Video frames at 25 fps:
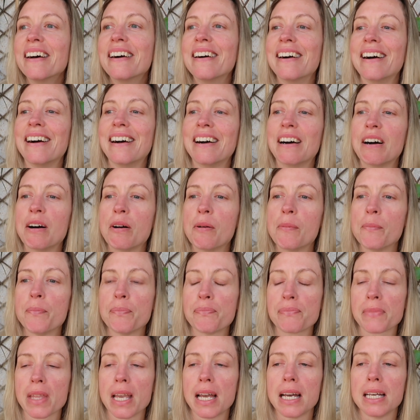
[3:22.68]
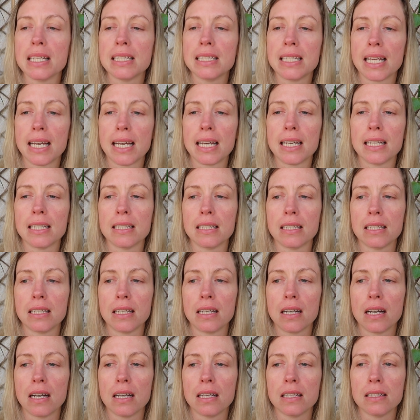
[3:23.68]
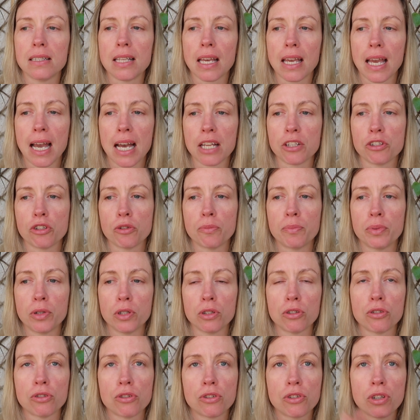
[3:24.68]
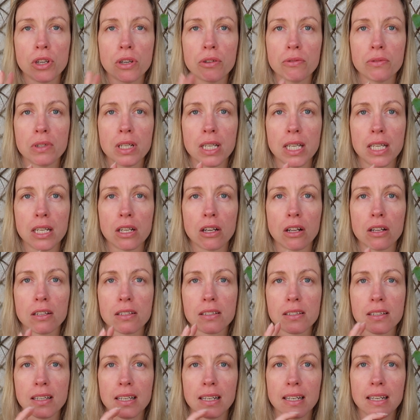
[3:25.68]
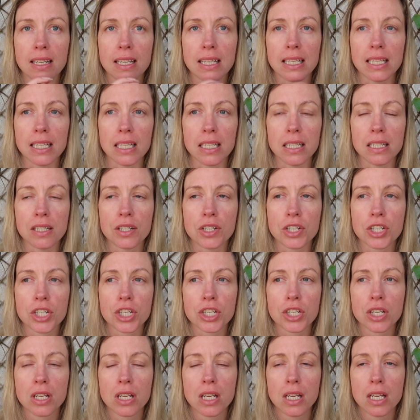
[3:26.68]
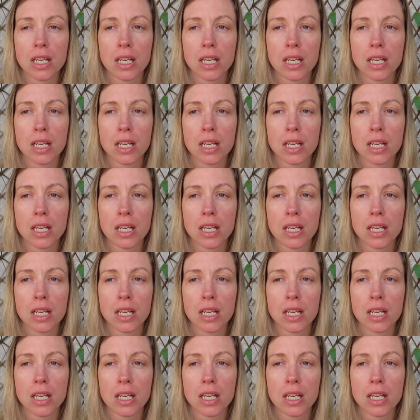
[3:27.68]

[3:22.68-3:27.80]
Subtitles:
And then they had to put 2 needles in each